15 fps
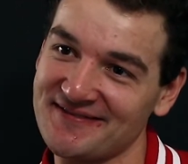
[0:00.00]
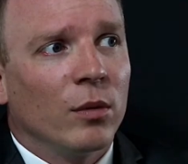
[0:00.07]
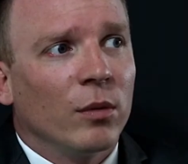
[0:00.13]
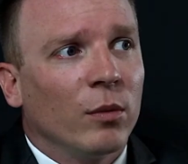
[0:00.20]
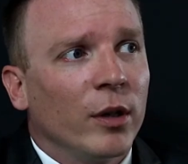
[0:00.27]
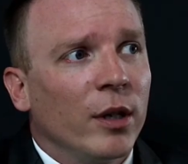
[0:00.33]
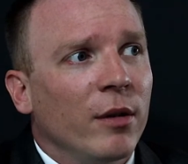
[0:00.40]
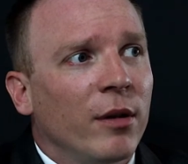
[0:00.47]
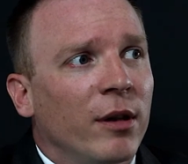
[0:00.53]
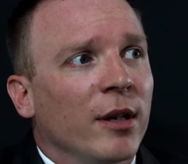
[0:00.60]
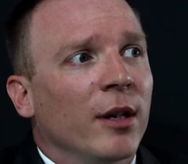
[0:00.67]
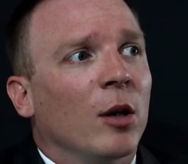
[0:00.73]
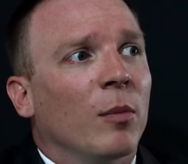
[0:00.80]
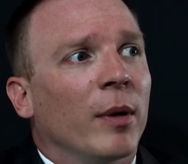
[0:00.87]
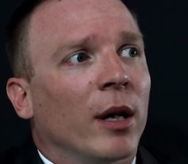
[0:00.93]
What do you
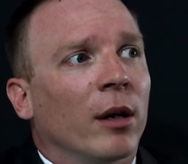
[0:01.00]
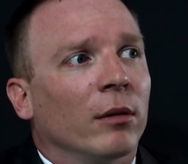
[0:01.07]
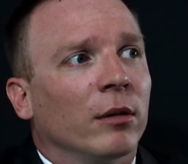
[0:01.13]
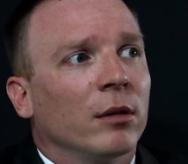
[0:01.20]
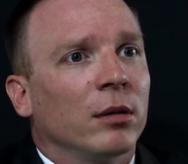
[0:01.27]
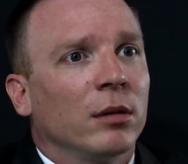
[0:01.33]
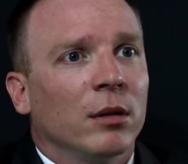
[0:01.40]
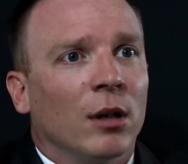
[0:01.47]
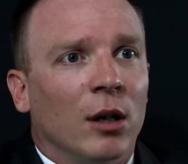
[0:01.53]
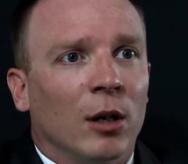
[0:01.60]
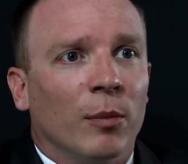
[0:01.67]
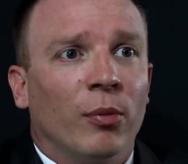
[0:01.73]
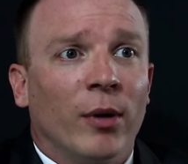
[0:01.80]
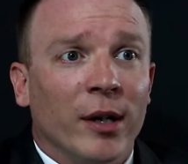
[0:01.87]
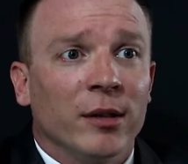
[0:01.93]
think about
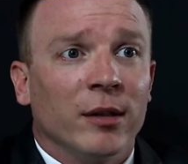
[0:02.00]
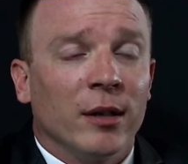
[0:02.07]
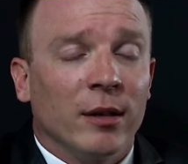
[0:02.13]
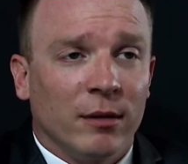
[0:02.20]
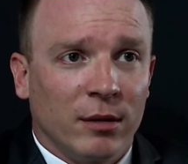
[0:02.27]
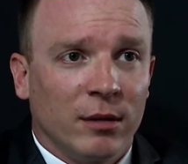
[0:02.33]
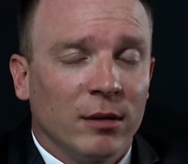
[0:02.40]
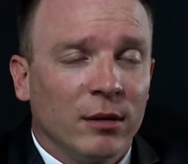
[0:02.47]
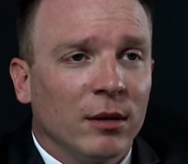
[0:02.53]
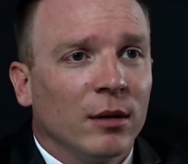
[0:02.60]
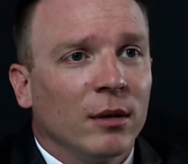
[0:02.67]
our president?